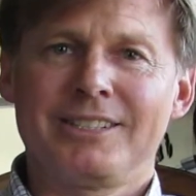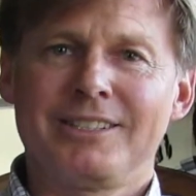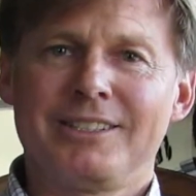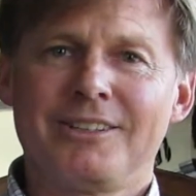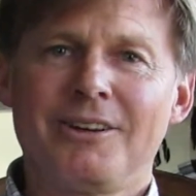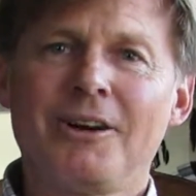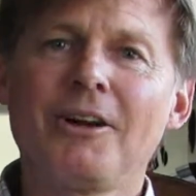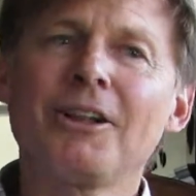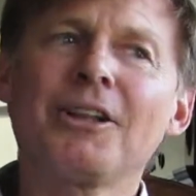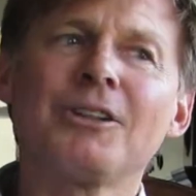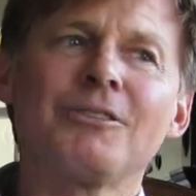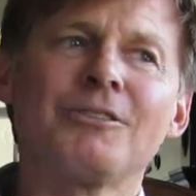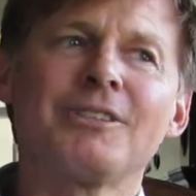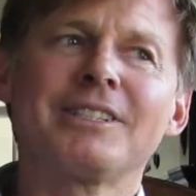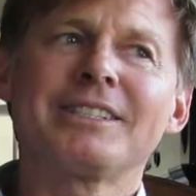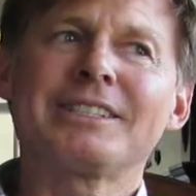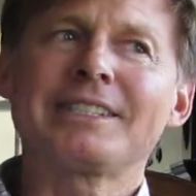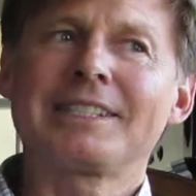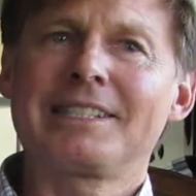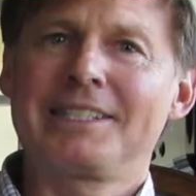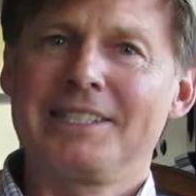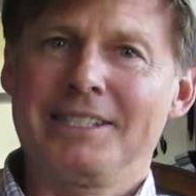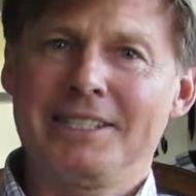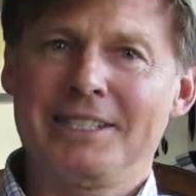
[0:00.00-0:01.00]
All of us
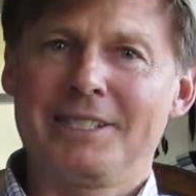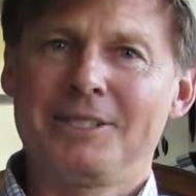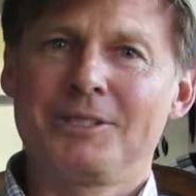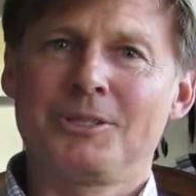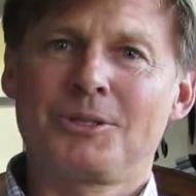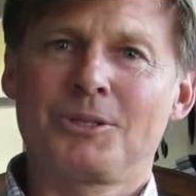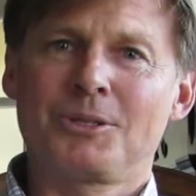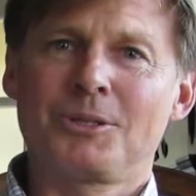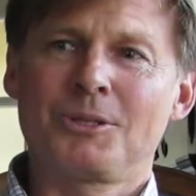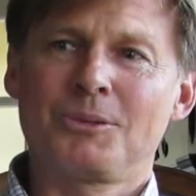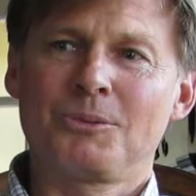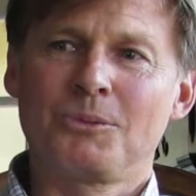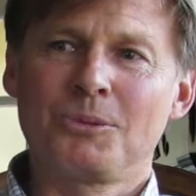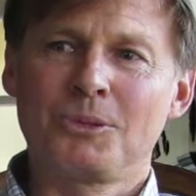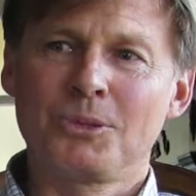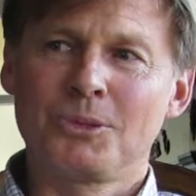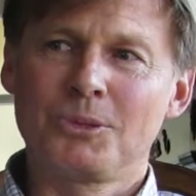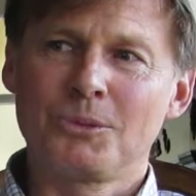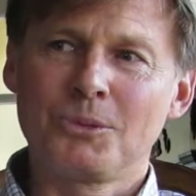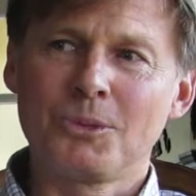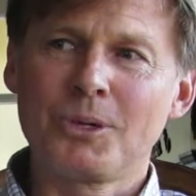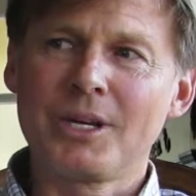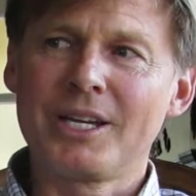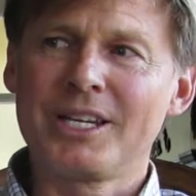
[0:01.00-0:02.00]
kids were
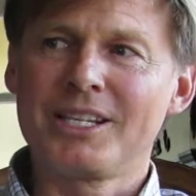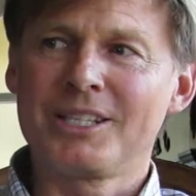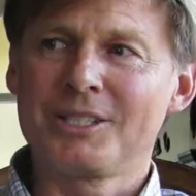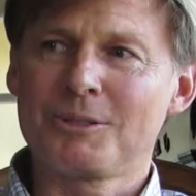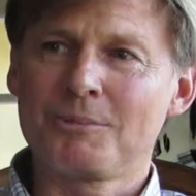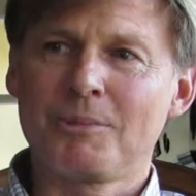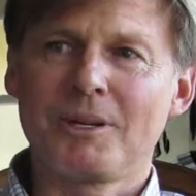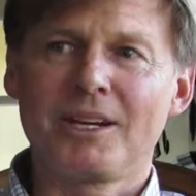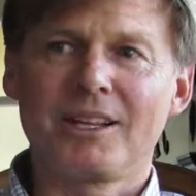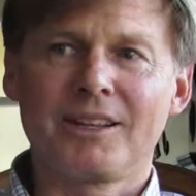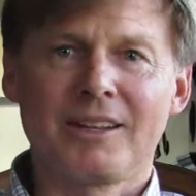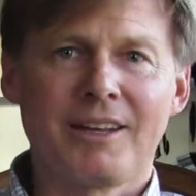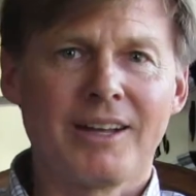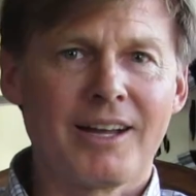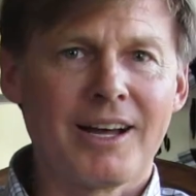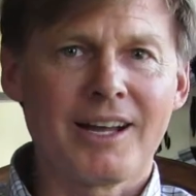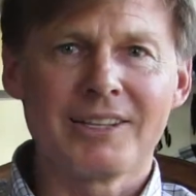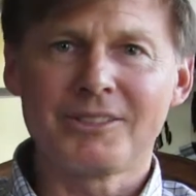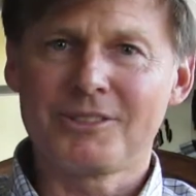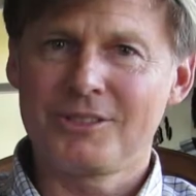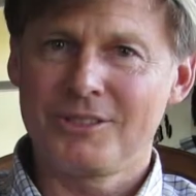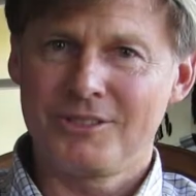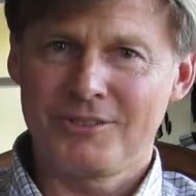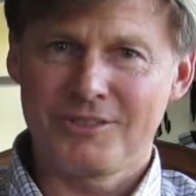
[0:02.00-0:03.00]
raised by
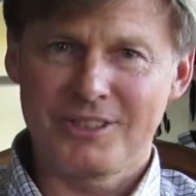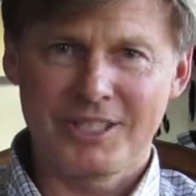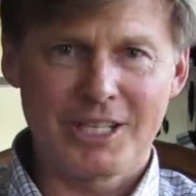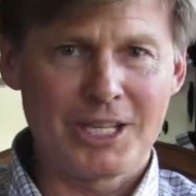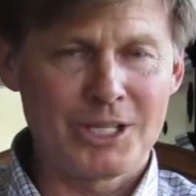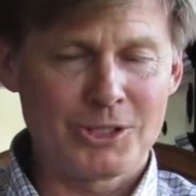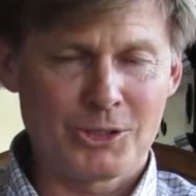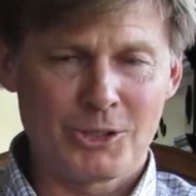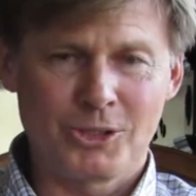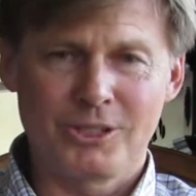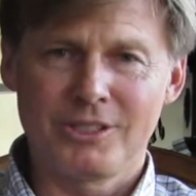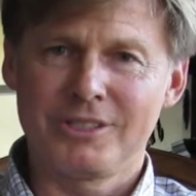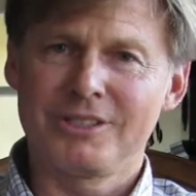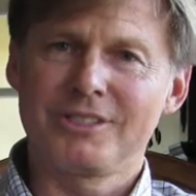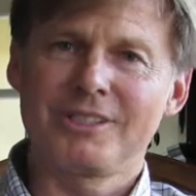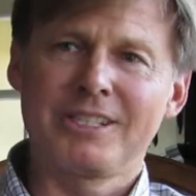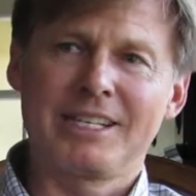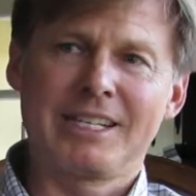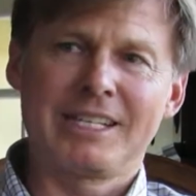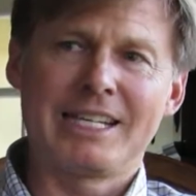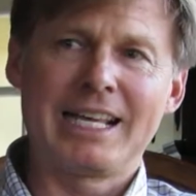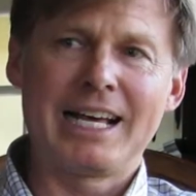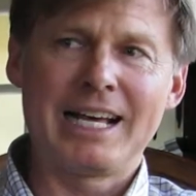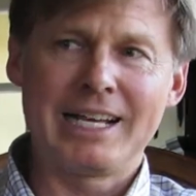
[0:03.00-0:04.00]
lots of touches
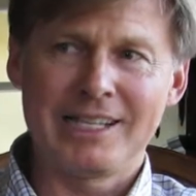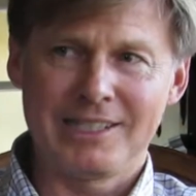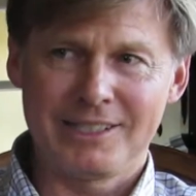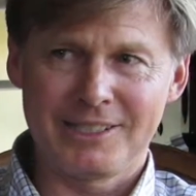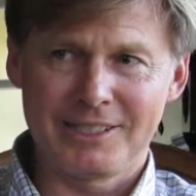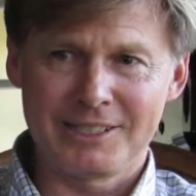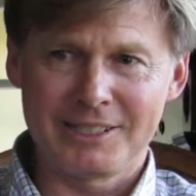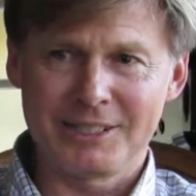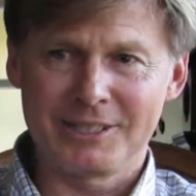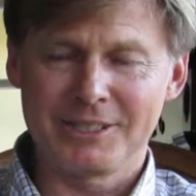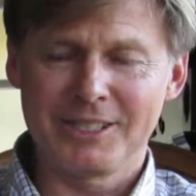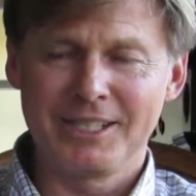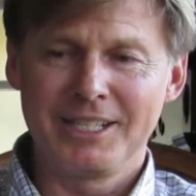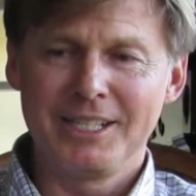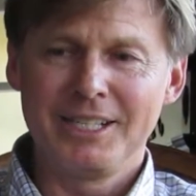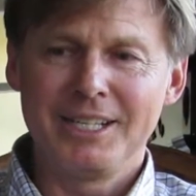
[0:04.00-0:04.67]
and hugs.